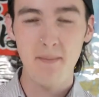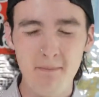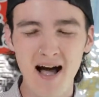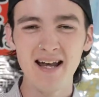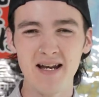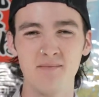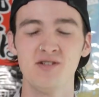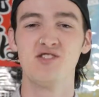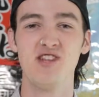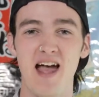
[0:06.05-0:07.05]
My name
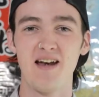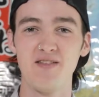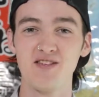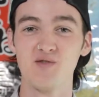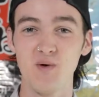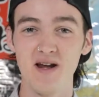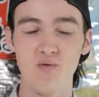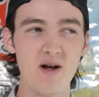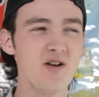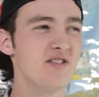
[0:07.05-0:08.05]
is Chad, and this week
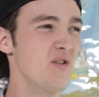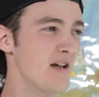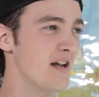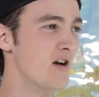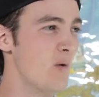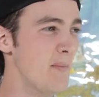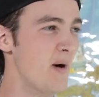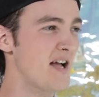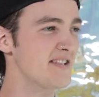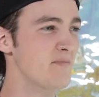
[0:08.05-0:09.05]
we are doing quite
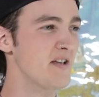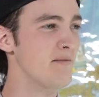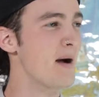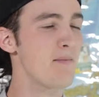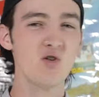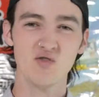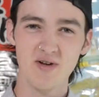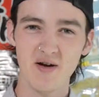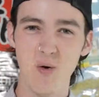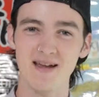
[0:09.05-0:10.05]
possibly my most
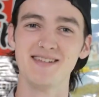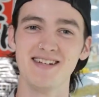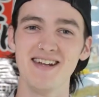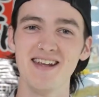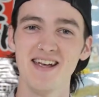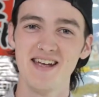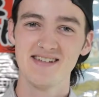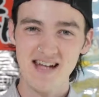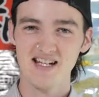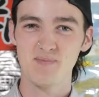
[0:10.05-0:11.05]
requested
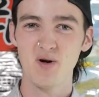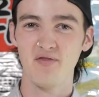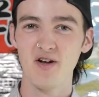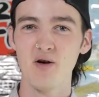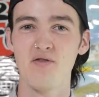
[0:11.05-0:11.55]
textbook video of